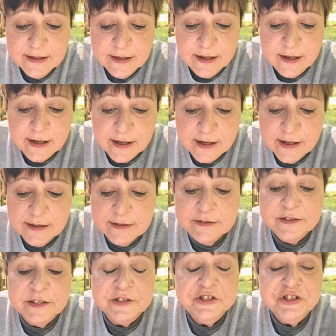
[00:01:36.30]

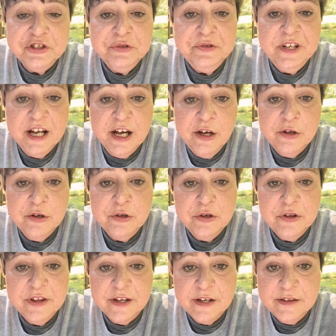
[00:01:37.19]
Did you
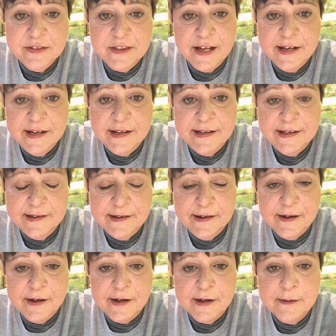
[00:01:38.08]
know that they
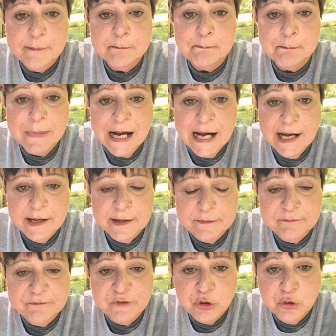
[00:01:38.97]

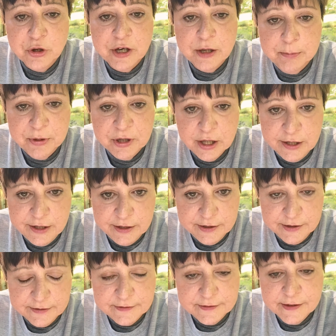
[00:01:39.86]
mine for a
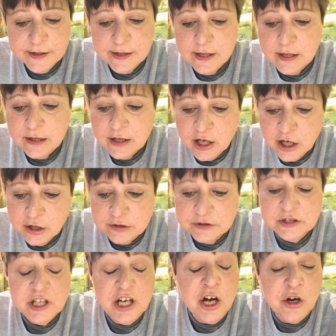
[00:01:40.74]
product
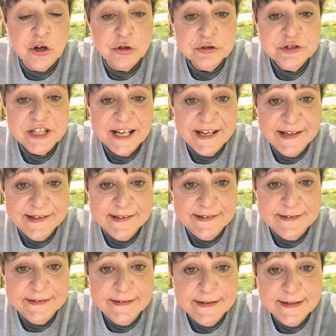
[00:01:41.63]
called
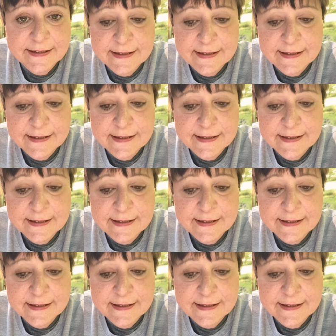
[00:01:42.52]
coltan?